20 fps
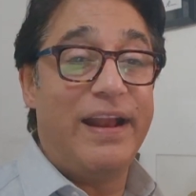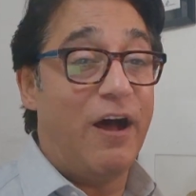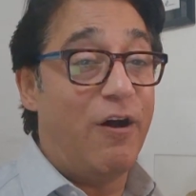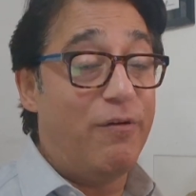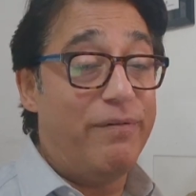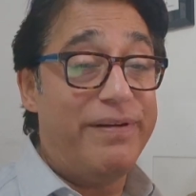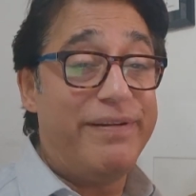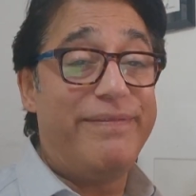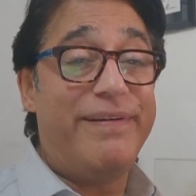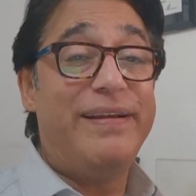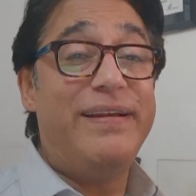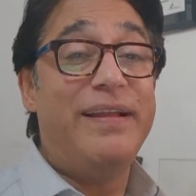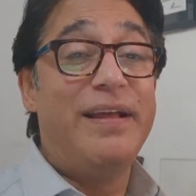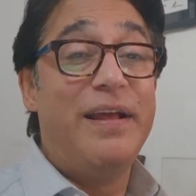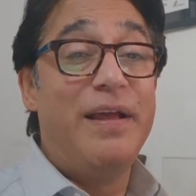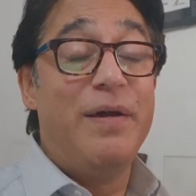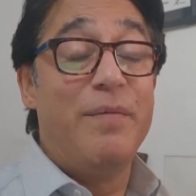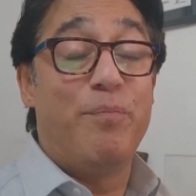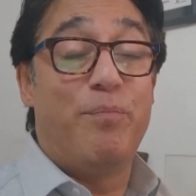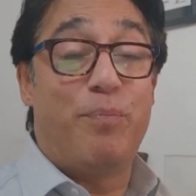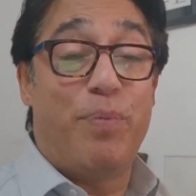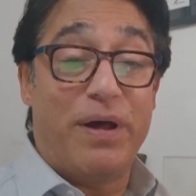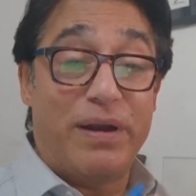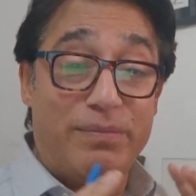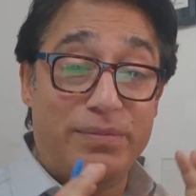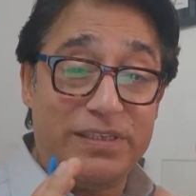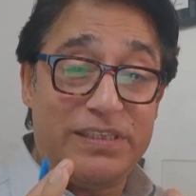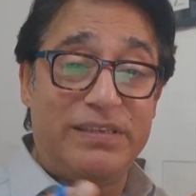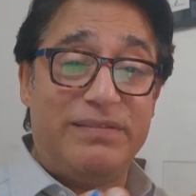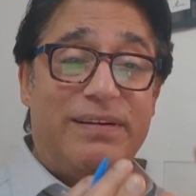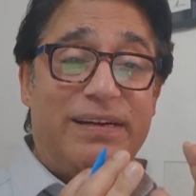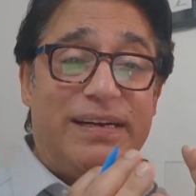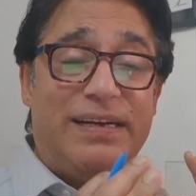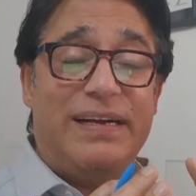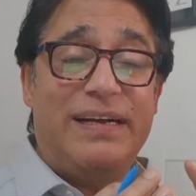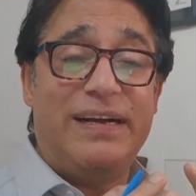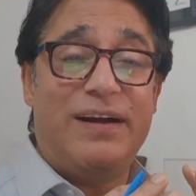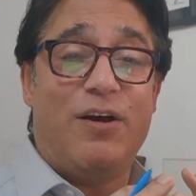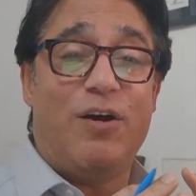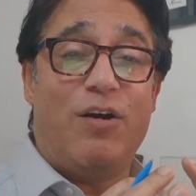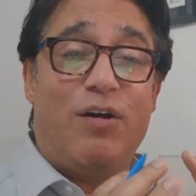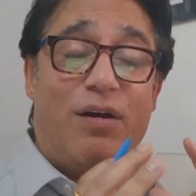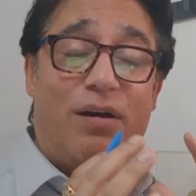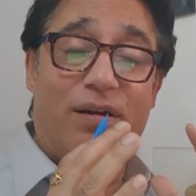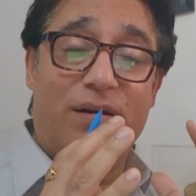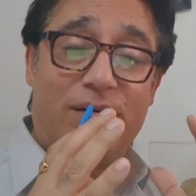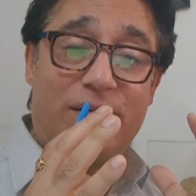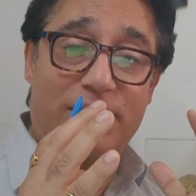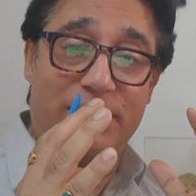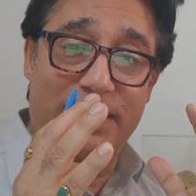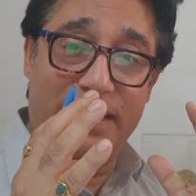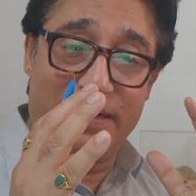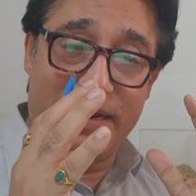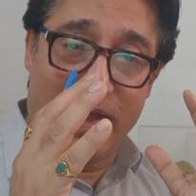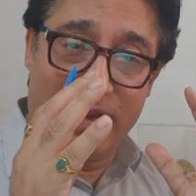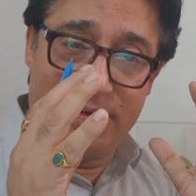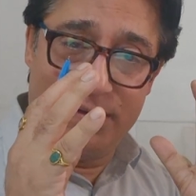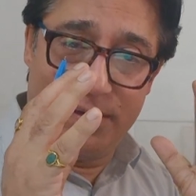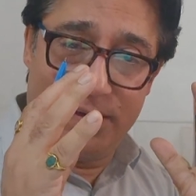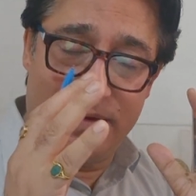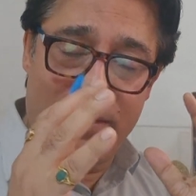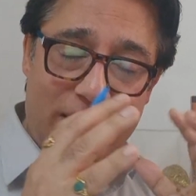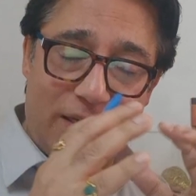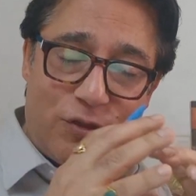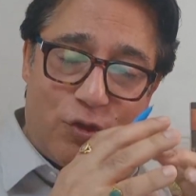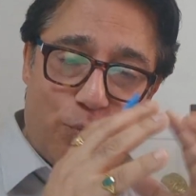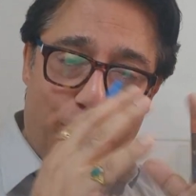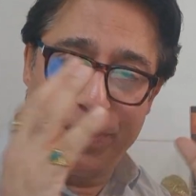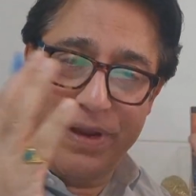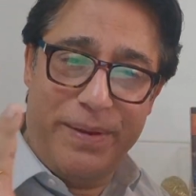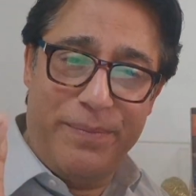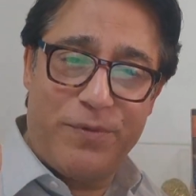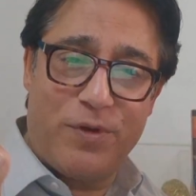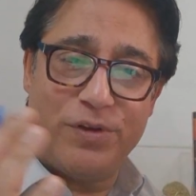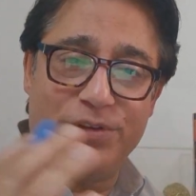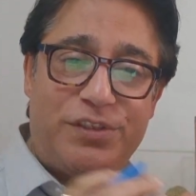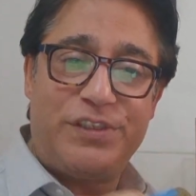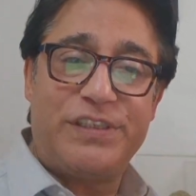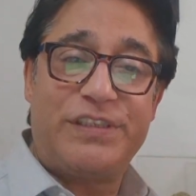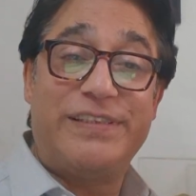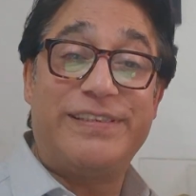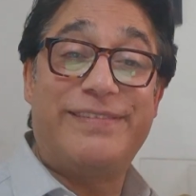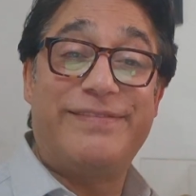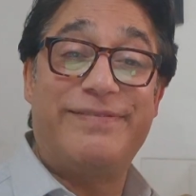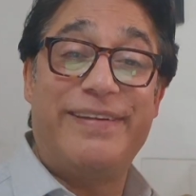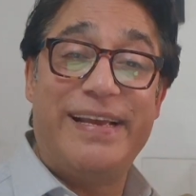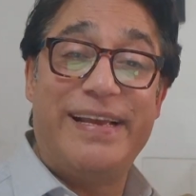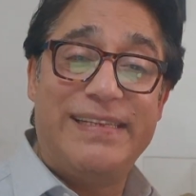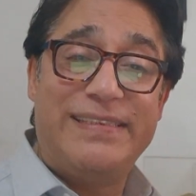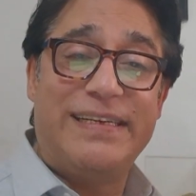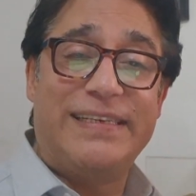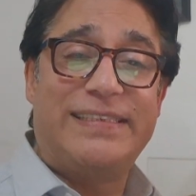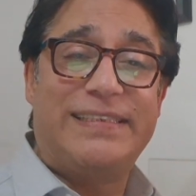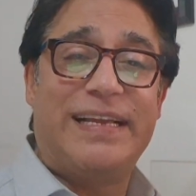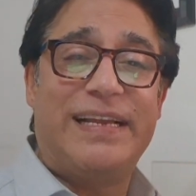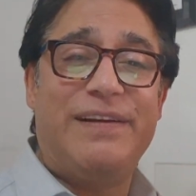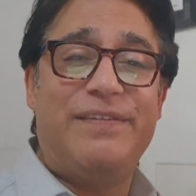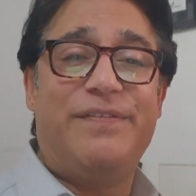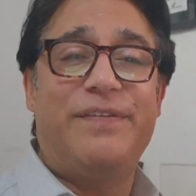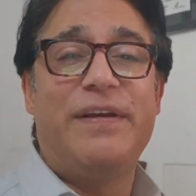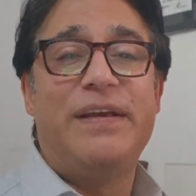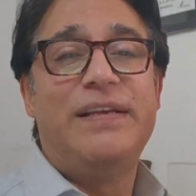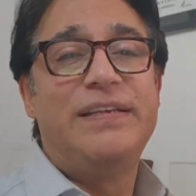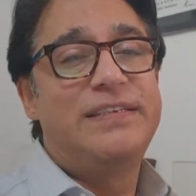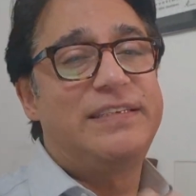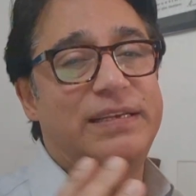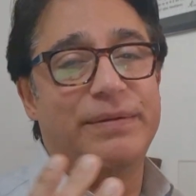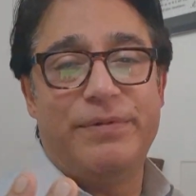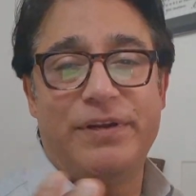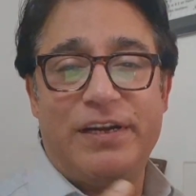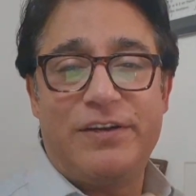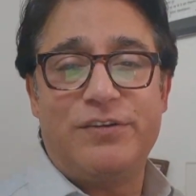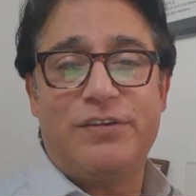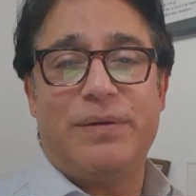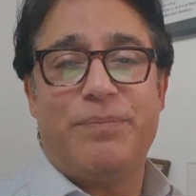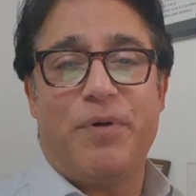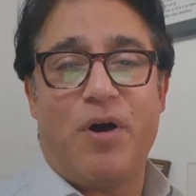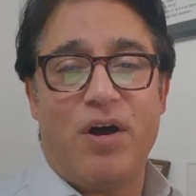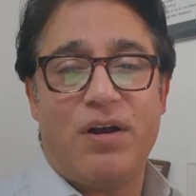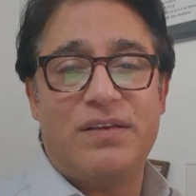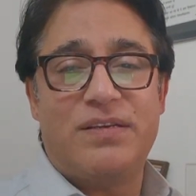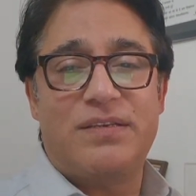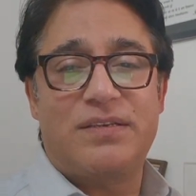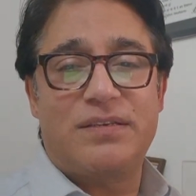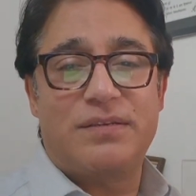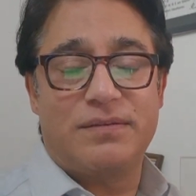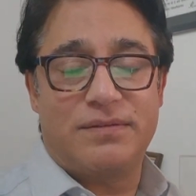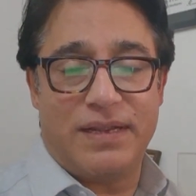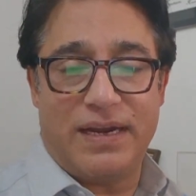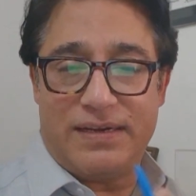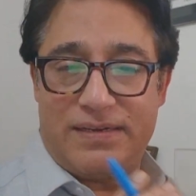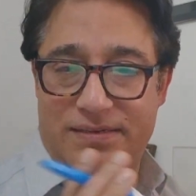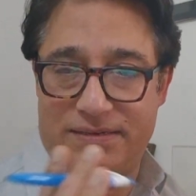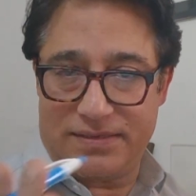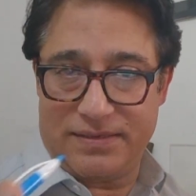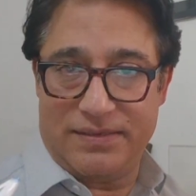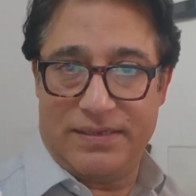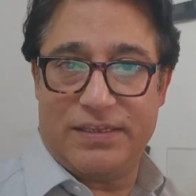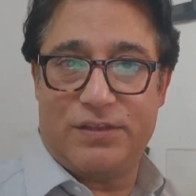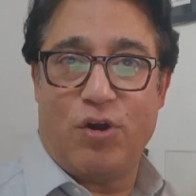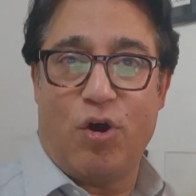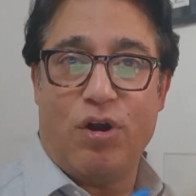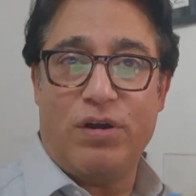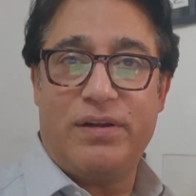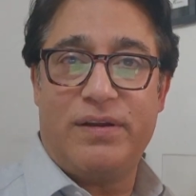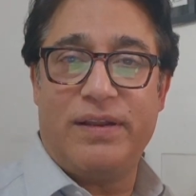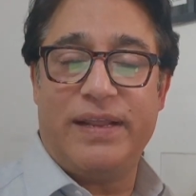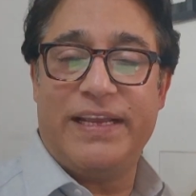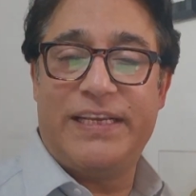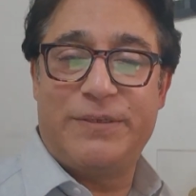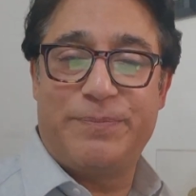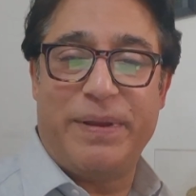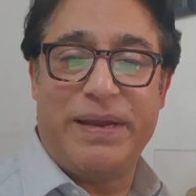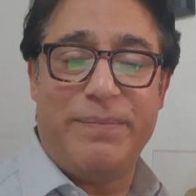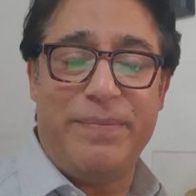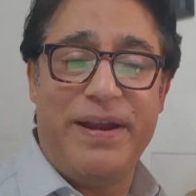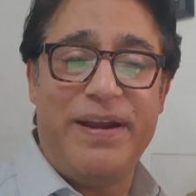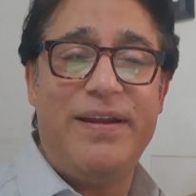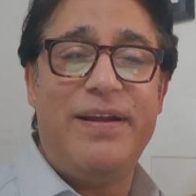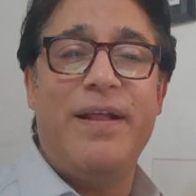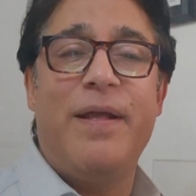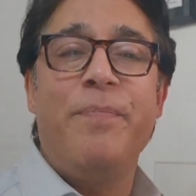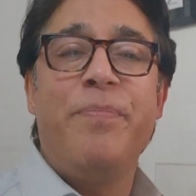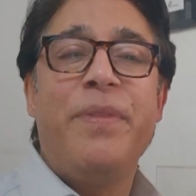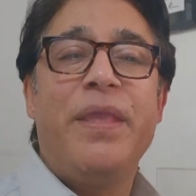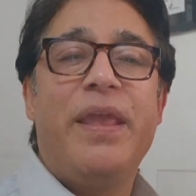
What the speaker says: However, when Paramashiva or the Supreme Consciousness veils itself, similar to the box that's in the thought experiment,